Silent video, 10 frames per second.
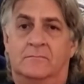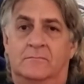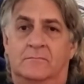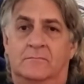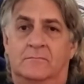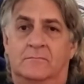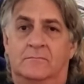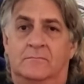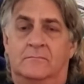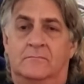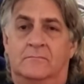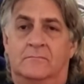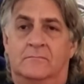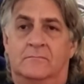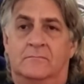
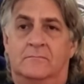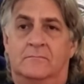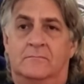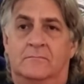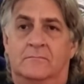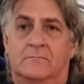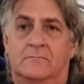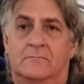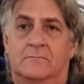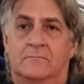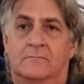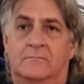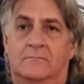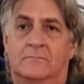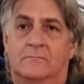
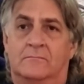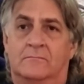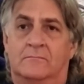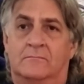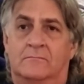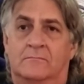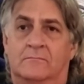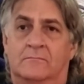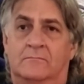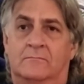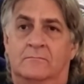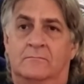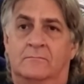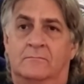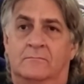
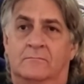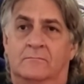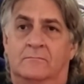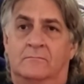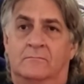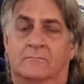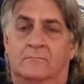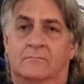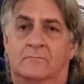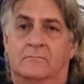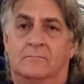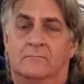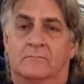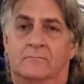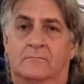
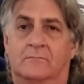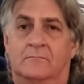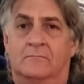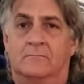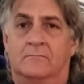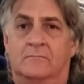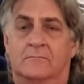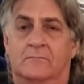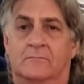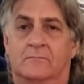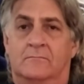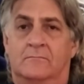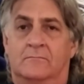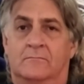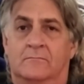
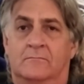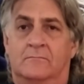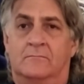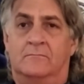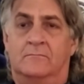[no speech]